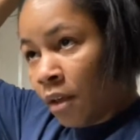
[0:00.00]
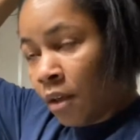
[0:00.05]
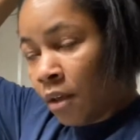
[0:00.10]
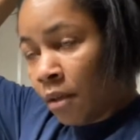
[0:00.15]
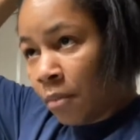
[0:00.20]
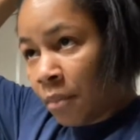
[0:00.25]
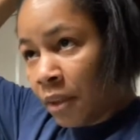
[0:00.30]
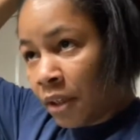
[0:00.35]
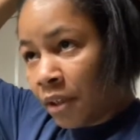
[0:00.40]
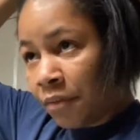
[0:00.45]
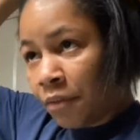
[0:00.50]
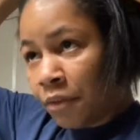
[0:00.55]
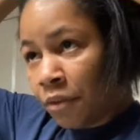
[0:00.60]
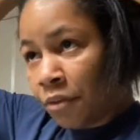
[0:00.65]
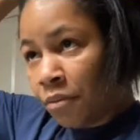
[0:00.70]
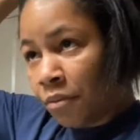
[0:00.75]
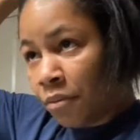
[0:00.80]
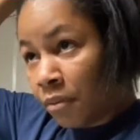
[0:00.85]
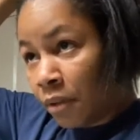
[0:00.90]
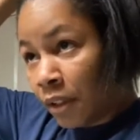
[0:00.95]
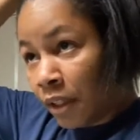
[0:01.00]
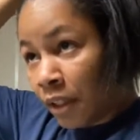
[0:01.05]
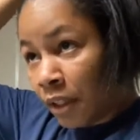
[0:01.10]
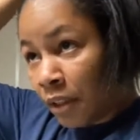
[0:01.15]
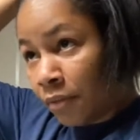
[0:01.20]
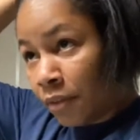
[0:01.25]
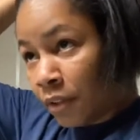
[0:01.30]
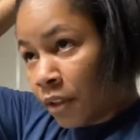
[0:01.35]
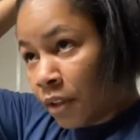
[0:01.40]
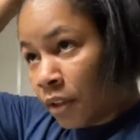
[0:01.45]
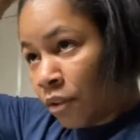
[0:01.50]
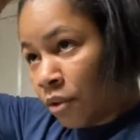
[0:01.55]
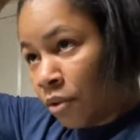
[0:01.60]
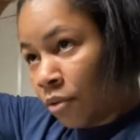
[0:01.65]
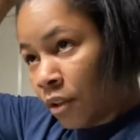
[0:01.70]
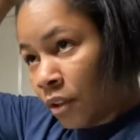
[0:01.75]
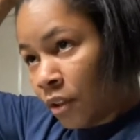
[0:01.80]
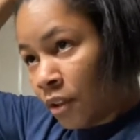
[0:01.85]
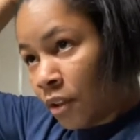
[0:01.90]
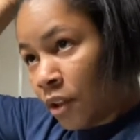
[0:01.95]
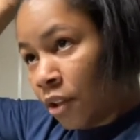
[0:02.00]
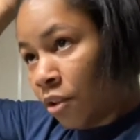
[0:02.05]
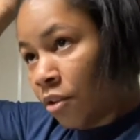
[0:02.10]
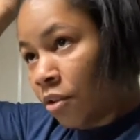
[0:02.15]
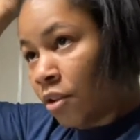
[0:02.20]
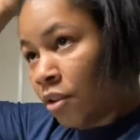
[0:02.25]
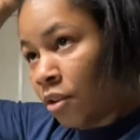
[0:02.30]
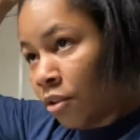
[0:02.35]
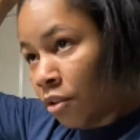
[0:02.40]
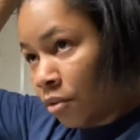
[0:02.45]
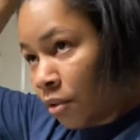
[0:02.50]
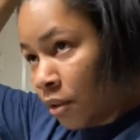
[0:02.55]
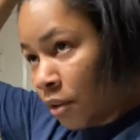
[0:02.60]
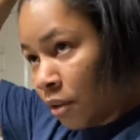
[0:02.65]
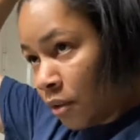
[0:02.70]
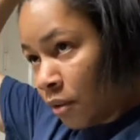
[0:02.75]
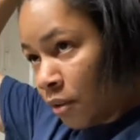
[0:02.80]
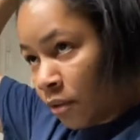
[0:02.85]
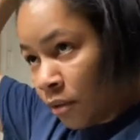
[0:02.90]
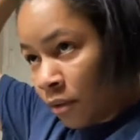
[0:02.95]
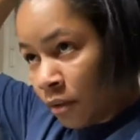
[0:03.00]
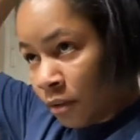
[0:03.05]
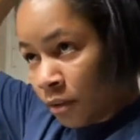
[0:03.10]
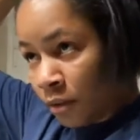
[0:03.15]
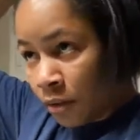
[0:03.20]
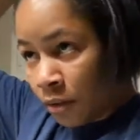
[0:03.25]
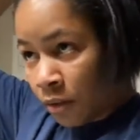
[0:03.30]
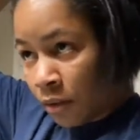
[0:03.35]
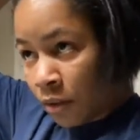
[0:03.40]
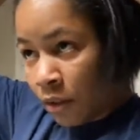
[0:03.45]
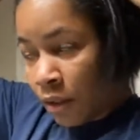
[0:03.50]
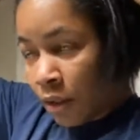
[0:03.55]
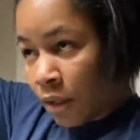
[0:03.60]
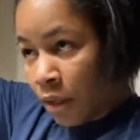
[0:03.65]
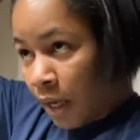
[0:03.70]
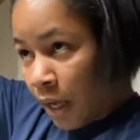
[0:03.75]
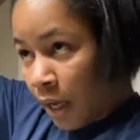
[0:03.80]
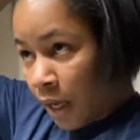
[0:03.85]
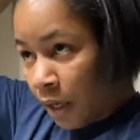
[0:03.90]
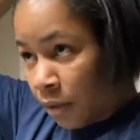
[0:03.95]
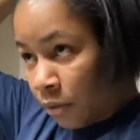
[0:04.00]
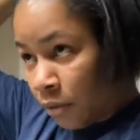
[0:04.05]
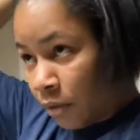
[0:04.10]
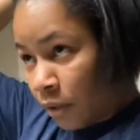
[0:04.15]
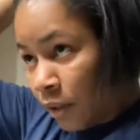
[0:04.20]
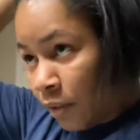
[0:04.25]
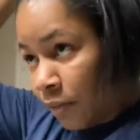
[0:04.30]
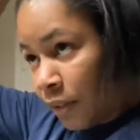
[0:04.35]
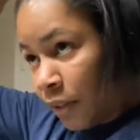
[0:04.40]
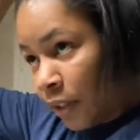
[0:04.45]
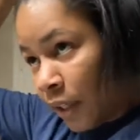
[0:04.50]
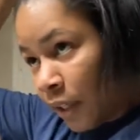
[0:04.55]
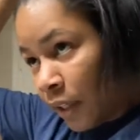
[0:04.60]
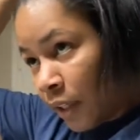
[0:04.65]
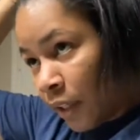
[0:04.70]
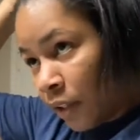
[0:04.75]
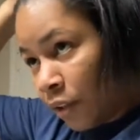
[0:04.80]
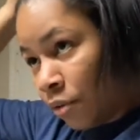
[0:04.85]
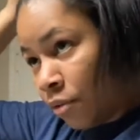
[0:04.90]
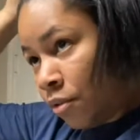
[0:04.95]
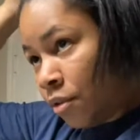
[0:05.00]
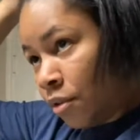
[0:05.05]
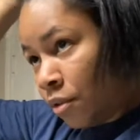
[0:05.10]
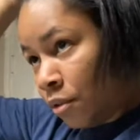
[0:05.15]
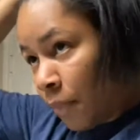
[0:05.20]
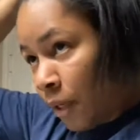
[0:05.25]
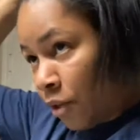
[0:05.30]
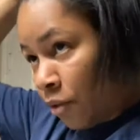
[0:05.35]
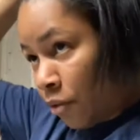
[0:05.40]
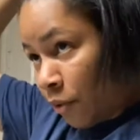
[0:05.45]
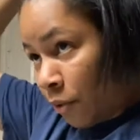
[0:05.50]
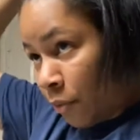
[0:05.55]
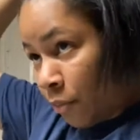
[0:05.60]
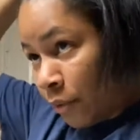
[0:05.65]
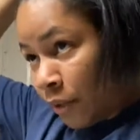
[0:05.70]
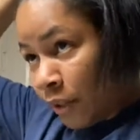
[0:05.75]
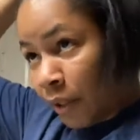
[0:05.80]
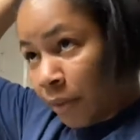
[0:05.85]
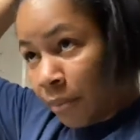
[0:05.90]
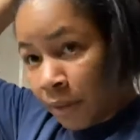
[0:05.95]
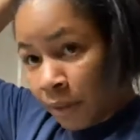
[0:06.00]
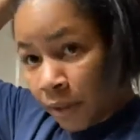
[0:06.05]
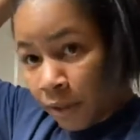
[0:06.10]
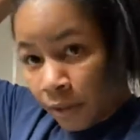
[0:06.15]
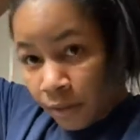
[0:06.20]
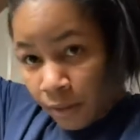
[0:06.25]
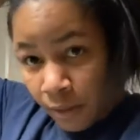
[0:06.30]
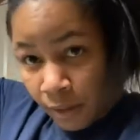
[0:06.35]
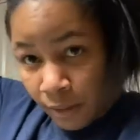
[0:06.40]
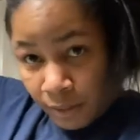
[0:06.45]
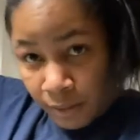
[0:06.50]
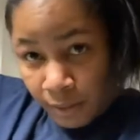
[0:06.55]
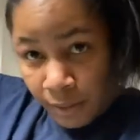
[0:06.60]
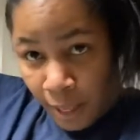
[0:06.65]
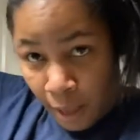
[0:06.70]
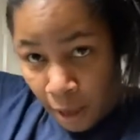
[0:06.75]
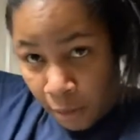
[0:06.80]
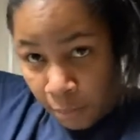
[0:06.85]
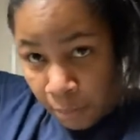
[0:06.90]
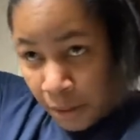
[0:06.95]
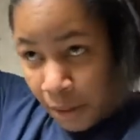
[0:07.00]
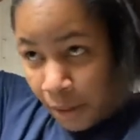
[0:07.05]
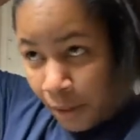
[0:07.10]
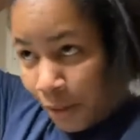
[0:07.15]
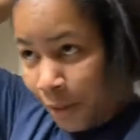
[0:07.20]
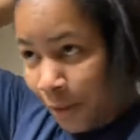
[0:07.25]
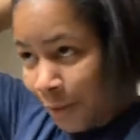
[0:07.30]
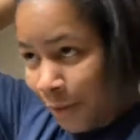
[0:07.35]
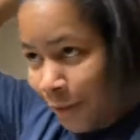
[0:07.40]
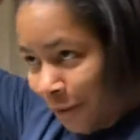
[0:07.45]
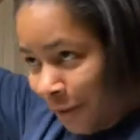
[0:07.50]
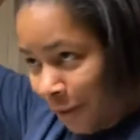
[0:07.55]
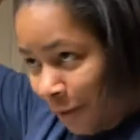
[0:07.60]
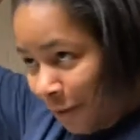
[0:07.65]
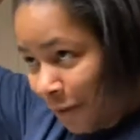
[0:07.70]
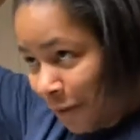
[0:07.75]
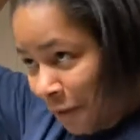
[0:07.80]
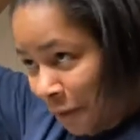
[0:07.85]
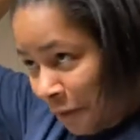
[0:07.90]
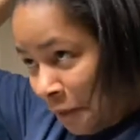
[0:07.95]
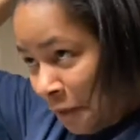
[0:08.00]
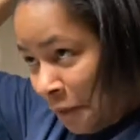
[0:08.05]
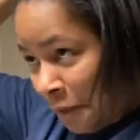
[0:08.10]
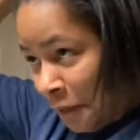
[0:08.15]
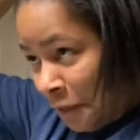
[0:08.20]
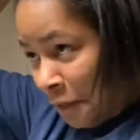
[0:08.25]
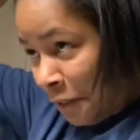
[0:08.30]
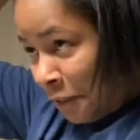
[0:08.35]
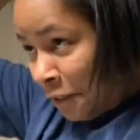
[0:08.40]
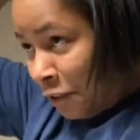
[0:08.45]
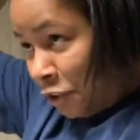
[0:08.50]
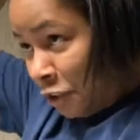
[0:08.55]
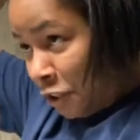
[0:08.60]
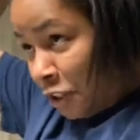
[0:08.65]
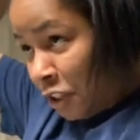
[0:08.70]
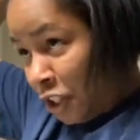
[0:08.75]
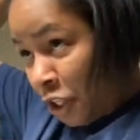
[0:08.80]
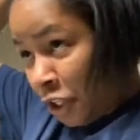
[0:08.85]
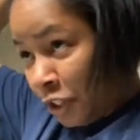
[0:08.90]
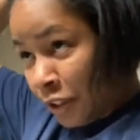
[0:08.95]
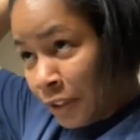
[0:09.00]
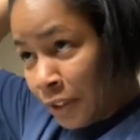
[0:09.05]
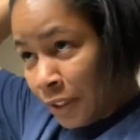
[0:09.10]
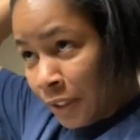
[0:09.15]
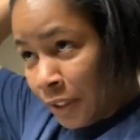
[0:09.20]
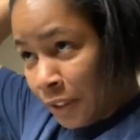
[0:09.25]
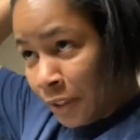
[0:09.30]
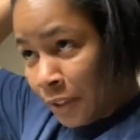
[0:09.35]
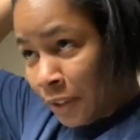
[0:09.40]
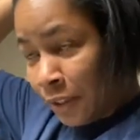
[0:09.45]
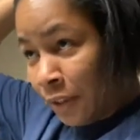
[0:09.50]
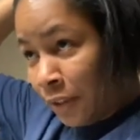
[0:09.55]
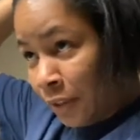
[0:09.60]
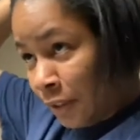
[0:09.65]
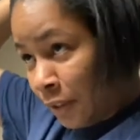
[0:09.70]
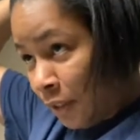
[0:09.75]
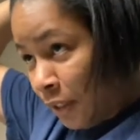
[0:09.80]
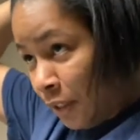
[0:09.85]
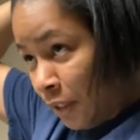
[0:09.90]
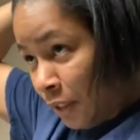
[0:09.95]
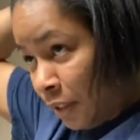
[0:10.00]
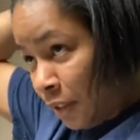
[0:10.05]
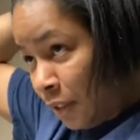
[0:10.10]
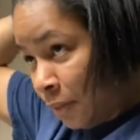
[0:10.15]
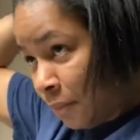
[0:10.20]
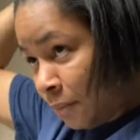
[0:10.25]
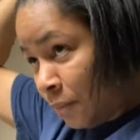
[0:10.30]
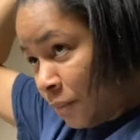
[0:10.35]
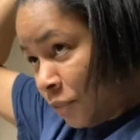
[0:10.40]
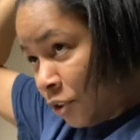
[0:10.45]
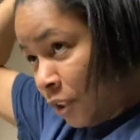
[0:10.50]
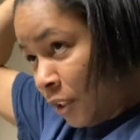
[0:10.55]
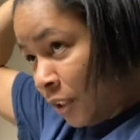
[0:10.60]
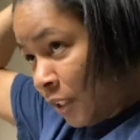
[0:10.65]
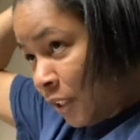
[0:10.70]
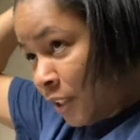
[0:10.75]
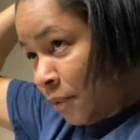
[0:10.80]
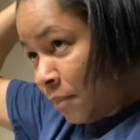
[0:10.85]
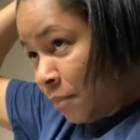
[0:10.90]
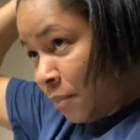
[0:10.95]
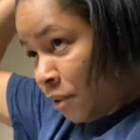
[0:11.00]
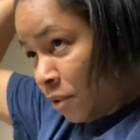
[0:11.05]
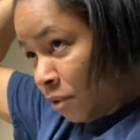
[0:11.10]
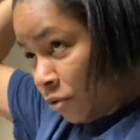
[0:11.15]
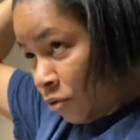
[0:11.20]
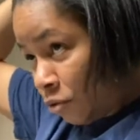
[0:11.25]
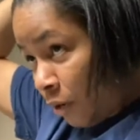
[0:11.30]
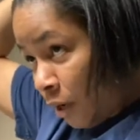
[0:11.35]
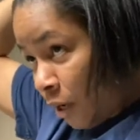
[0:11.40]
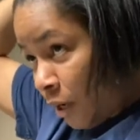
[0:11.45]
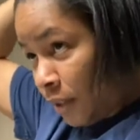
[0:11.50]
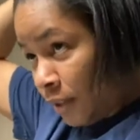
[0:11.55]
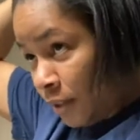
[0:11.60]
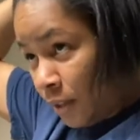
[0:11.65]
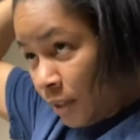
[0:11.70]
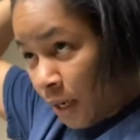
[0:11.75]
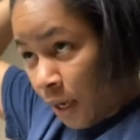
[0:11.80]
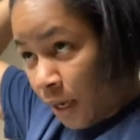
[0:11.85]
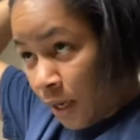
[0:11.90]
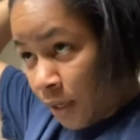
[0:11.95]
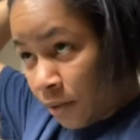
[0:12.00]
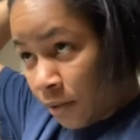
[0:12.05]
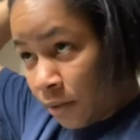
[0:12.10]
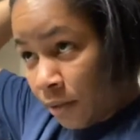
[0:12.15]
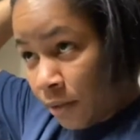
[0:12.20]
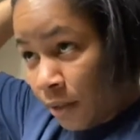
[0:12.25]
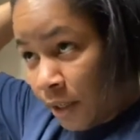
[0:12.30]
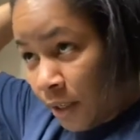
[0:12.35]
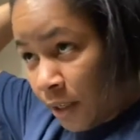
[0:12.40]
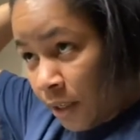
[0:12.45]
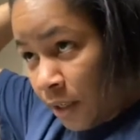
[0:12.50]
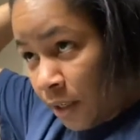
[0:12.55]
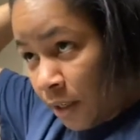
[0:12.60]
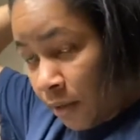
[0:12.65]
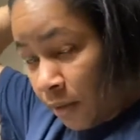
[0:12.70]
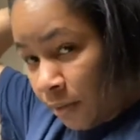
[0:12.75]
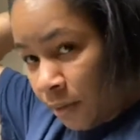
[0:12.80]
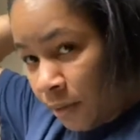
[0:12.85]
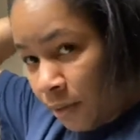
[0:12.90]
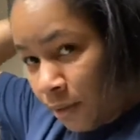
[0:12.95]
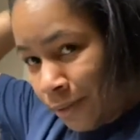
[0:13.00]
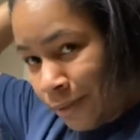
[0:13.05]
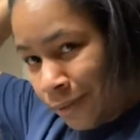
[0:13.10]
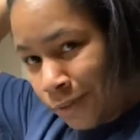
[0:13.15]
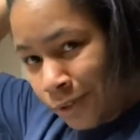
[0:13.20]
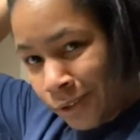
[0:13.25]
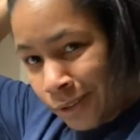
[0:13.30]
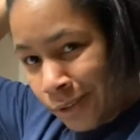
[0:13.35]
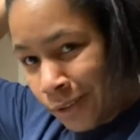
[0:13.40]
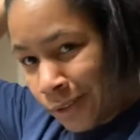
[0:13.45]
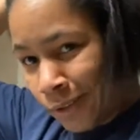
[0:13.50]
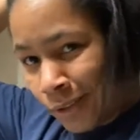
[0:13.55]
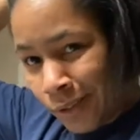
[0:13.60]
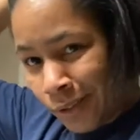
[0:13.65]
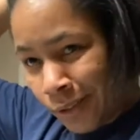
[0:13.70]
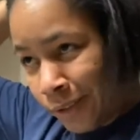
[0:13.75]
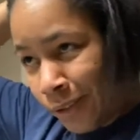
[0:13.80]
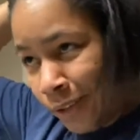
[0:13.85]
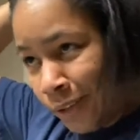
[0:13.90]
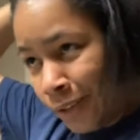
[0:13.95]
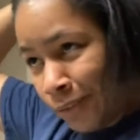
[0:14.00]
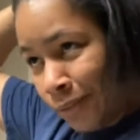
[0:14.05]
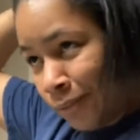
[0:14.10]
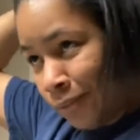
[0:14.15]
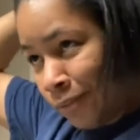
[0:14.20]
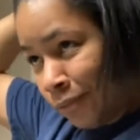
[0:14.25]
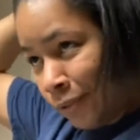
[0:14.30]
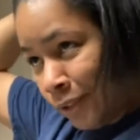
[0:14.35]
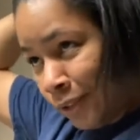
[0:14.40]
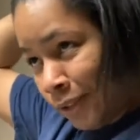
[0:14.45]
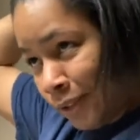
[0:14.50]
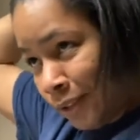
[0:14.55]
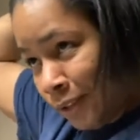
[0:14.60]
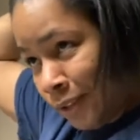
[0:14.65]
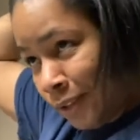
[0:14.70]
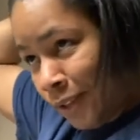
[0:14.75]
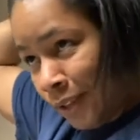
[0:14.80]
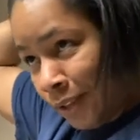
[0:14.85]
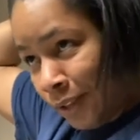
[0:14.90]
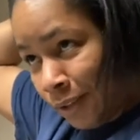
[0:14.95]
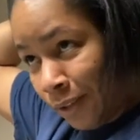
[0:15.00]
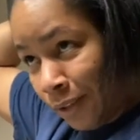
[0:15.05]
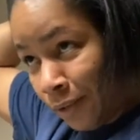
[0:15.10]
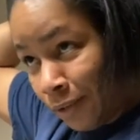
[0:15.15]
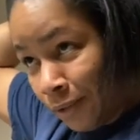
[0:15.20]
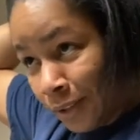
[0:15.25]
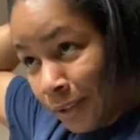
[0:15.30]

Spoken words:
But if you love it and you continue to do it, I don't love it like I used to. My daughter will allow me. She's 13. She lets me try styles on her hair. You know, she could care less what it looks like, as long as it